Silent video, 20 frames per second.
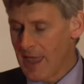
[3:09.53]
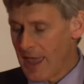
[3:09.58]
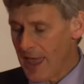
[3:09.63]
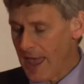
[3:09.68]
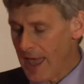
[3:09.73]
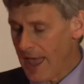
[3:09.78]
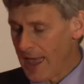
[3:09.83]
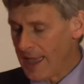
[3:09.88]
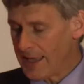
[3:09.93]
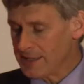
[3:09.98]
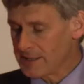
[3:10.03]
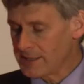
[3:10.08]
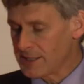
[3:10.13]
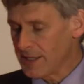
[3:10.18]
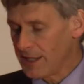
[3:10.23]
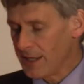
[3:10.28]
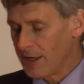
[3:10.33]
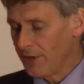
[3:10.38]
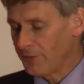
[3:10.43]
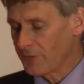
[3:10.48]
And,
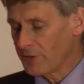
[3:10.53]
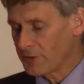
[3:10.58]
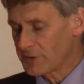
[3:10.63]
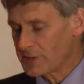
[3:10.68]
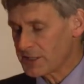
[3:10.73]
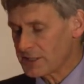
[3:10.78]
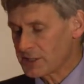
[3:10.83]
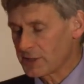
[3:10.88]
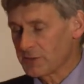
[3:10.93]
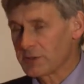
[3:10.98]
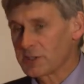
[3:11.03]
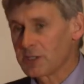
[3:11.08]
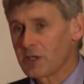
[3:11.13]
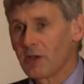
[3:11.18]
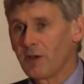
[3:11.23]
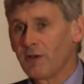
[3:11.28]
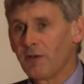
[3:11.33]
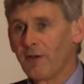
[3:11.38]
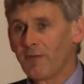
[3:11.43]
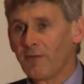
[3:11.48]
of course, it's
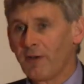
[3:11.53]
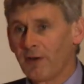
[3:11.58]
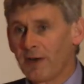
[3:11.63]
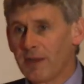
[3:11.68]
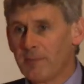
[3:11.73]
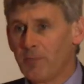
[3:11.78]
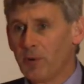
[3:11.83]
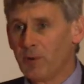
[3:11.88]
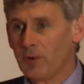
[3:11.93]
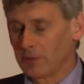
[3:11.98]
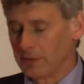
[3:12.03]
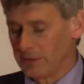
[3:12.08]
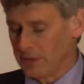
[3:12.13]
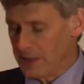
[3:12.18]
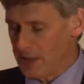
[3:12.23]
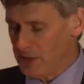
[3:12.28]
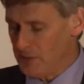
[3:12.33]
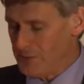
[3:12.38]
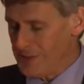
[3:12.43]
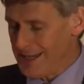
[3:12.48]
also a very
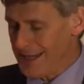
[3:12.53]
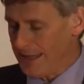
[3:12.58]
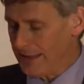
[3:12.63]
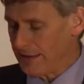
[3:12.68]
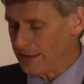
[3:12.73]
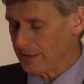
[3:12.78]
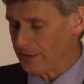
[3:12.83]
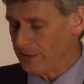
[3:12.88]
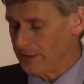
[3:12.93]
important, unique,